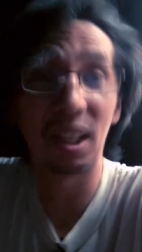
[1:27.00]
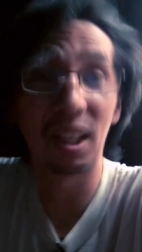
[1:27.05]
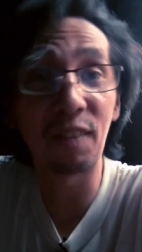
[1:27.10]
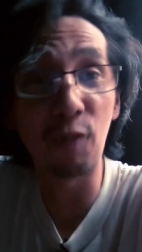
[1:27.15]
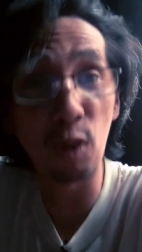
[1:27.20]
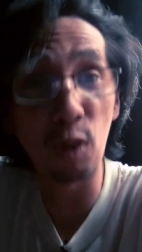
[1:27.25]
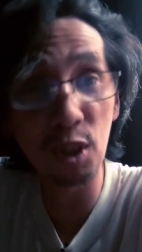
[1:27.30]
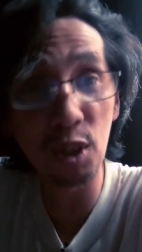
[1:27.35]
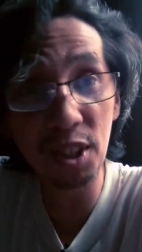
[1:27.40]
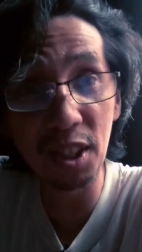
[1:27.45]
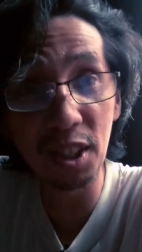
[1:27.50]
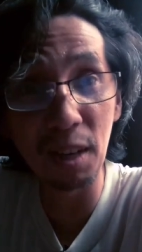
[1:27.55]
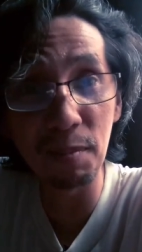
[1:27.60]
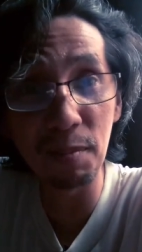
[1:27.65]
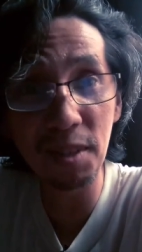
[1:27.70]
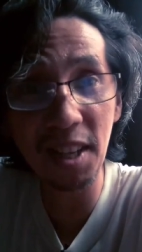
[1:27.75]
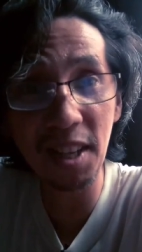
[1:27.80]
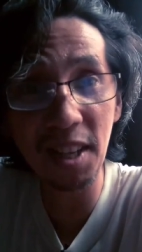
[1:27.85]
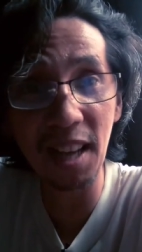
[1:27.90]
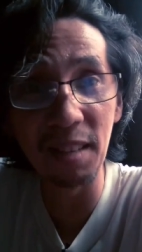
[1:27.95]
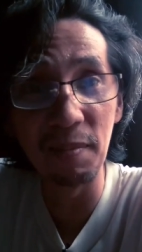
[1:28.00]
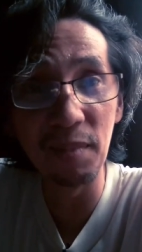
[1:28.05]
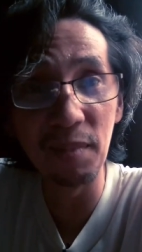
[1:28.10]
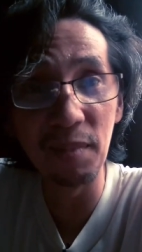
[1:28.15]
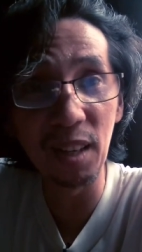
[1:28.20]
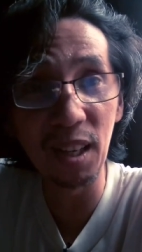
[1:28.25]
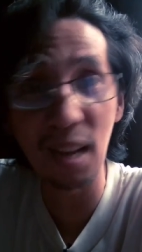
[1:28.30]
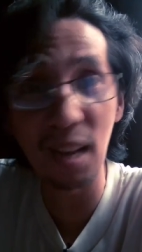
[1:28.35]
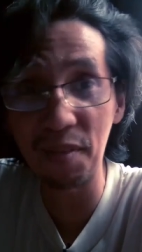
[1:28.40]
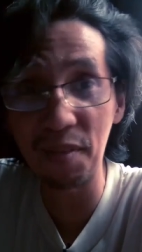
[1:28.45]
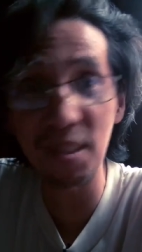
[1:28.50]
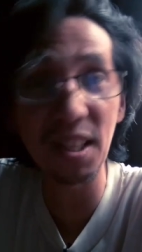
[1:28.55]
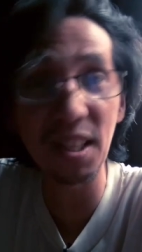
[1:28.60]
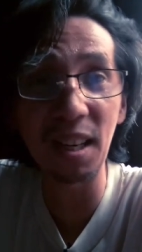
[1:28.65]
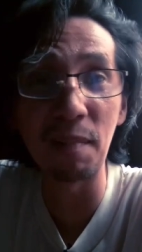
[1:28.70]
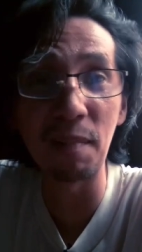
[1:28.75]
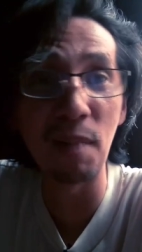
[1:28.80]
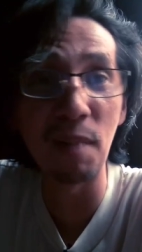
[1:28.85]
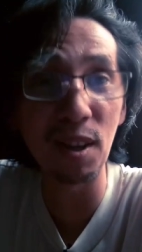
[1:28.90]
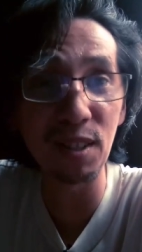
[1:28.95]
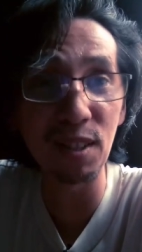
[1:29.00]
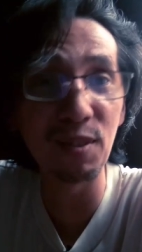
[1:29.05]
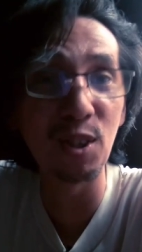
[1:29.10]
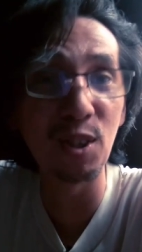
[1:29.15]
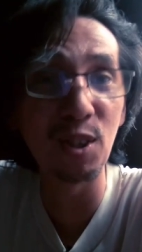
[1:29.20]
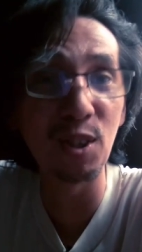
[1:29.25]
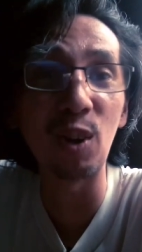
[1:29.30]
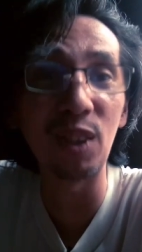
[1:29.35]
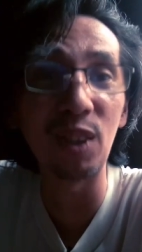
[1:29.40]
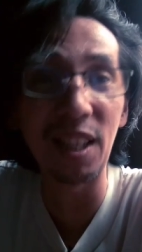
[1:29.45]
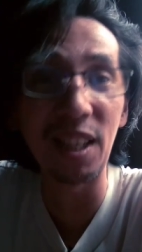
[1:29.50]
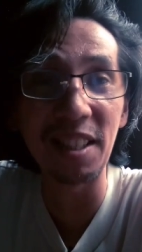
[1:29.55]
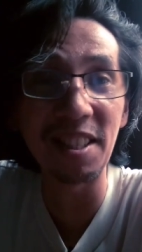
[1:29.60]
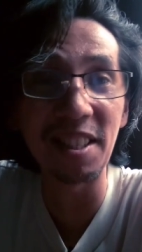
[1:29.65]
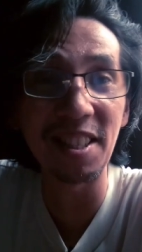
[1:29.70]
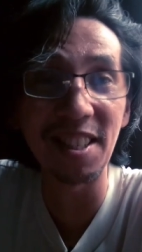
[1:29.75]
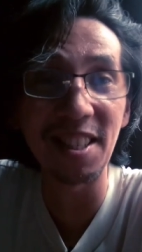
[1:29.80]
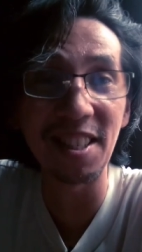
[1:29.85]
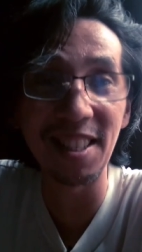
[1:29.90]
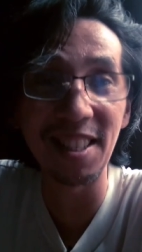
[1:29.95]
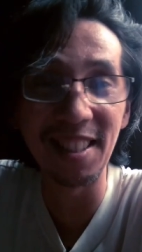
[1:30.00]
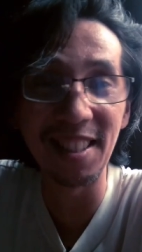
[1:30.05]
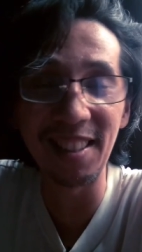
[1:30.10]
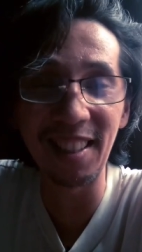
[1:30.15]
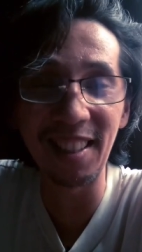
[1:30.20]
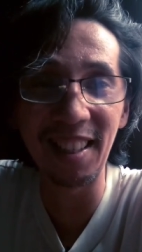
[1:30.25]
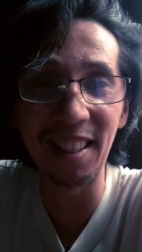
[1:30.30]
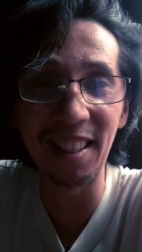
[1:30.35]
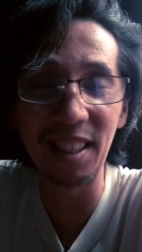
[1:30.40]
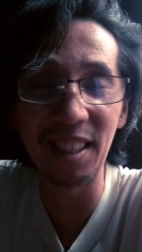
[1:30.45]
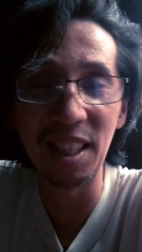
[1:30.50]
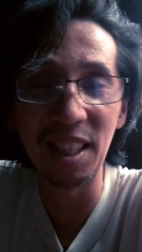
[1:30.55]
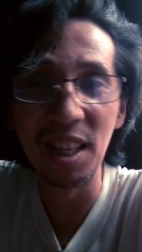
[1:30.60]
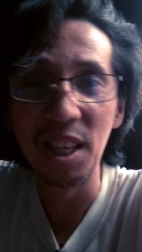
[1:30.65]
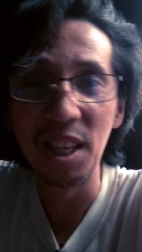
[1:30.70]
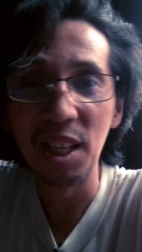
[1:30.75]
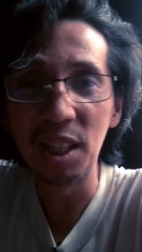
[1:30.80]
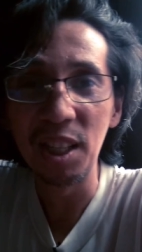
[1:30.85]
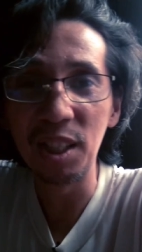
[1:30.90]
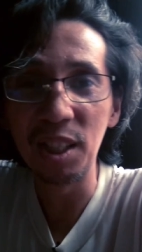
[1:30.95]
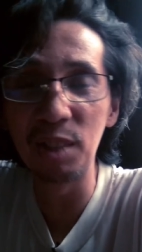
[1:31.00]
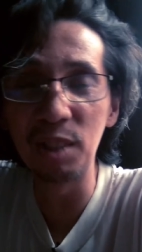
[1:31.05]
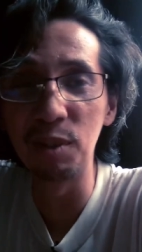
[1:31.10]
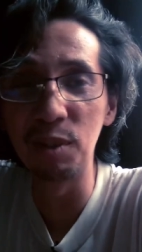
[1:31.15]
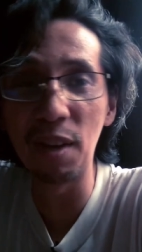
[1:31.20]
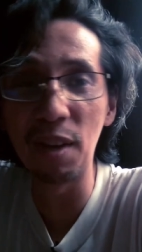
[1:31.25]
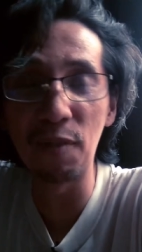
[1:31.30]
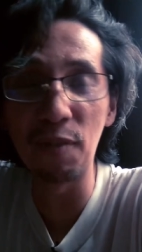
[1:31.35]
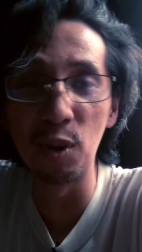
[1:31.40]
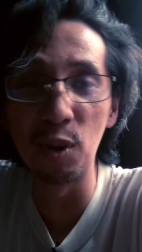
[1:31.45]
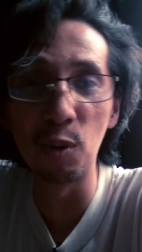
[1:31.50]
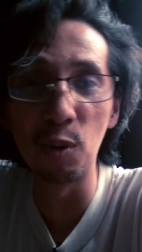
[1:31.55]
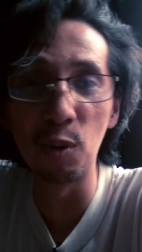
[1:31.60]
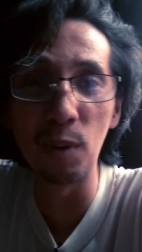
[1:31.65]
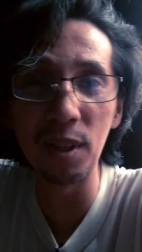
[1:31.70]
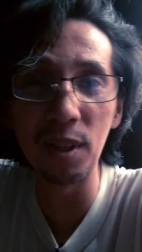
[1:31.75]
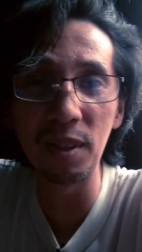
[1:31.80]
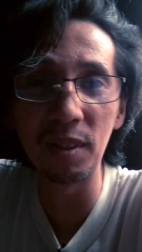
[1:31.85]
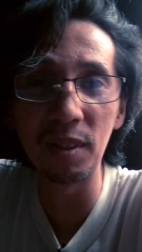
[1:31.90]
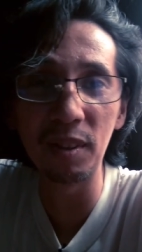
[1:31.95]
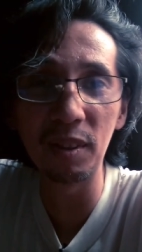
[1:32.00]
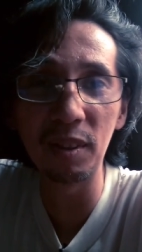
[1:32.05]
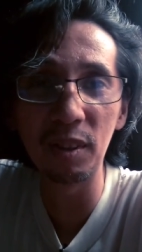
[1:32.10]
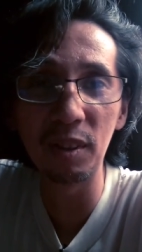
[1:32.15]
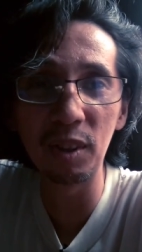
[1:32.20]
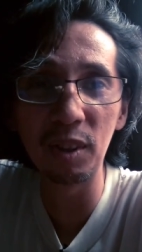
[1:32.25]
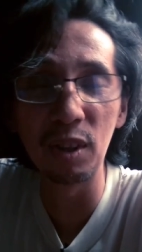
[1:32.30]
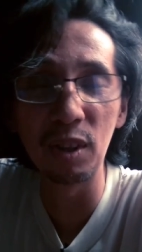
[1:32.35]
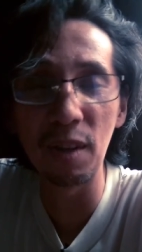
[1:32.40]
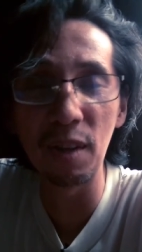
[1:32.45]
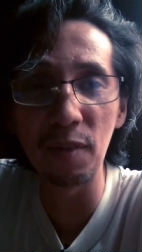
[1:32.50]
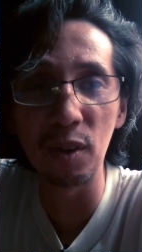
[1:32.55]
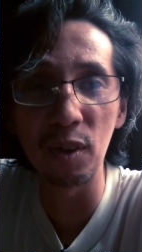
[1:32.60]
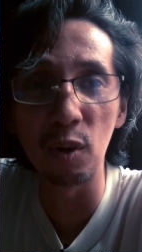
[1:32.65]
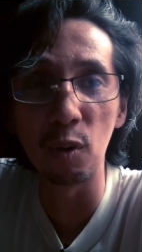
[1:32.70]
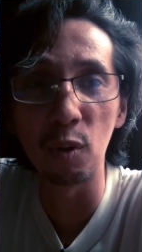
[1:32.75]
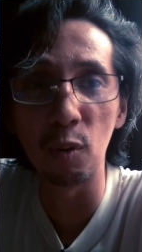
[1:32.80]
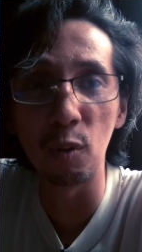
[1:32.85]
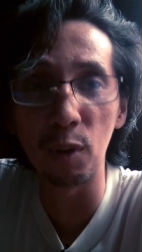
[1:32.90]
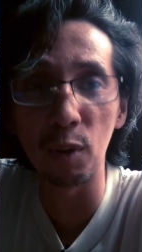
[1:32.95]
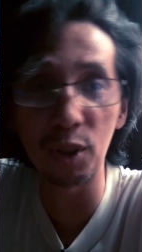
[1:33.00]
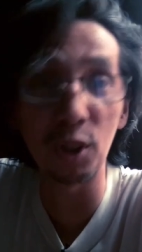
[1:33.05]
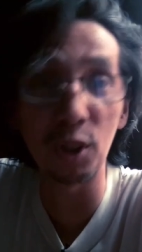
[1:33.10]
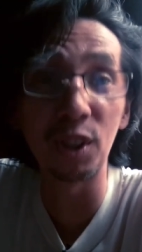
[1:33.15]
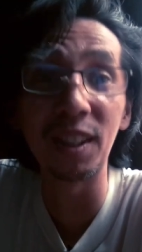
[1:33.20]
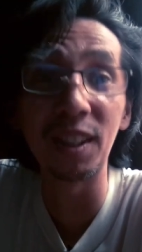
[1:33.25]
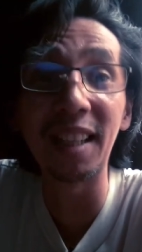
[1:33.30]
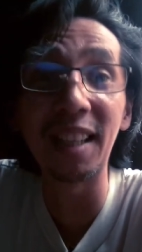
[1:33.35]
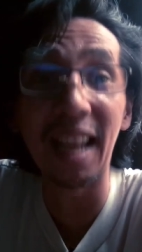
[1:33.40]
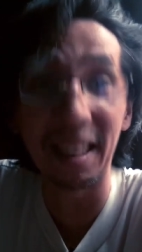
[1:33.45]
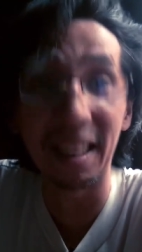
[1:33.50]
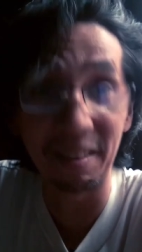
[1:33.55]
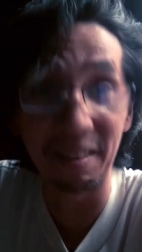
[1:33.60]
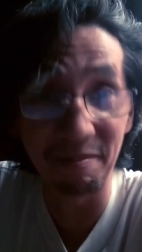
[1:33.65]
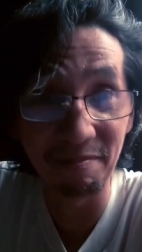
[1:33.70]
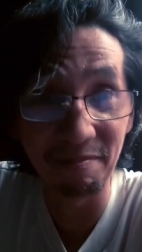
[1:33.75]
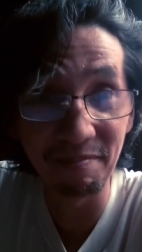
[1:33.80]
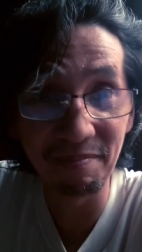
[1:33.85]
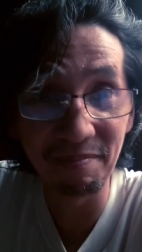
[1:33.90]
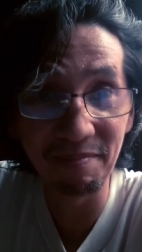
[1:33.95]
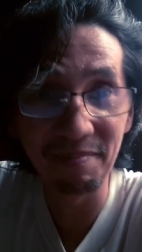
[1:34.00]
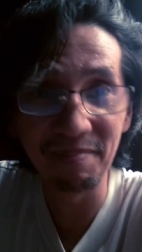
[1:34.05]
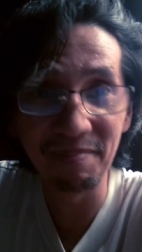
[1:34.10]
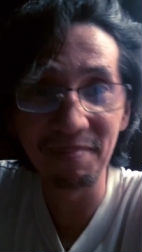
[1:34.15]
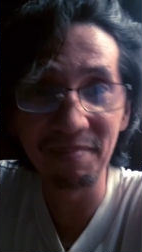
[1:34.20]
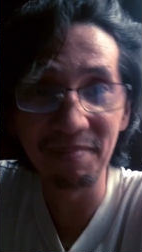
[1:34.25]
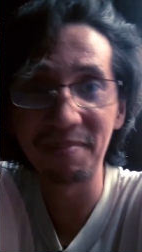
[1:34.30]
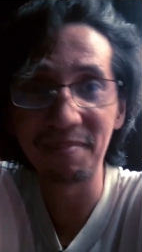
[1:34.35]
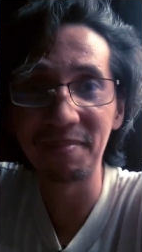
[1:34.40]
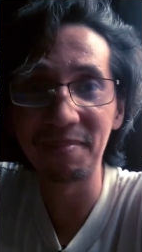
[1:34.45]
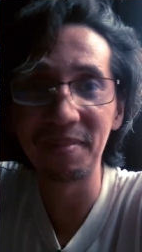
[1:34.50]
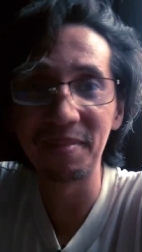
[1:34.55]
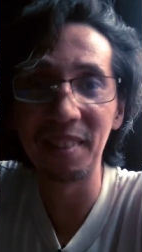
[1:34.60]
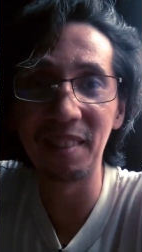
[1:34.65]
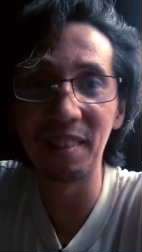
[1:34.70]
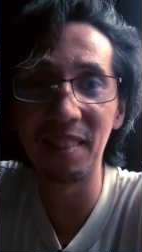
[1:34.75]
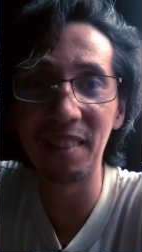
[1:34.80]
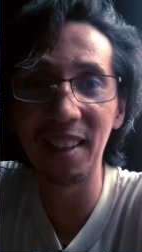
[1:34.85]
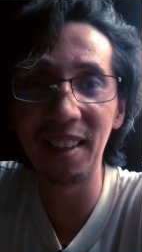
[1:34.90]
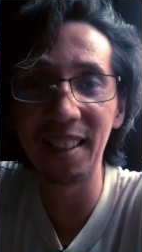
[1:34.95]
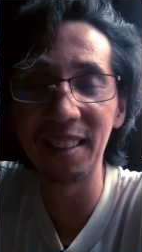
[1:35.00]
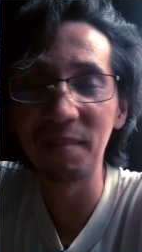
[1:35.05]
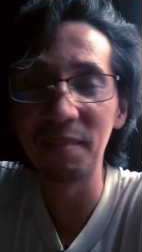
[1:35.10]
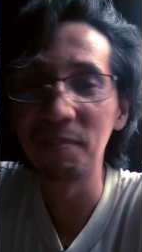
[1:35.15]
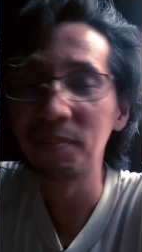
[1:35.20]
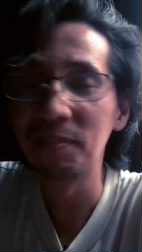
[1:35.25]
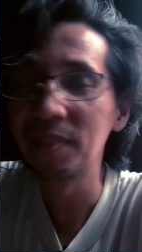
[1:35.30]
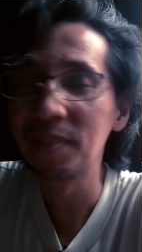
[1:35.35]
like Forrest Gump said, life is like a box of chocolates. Okay, you never know what you're gonna get. All right.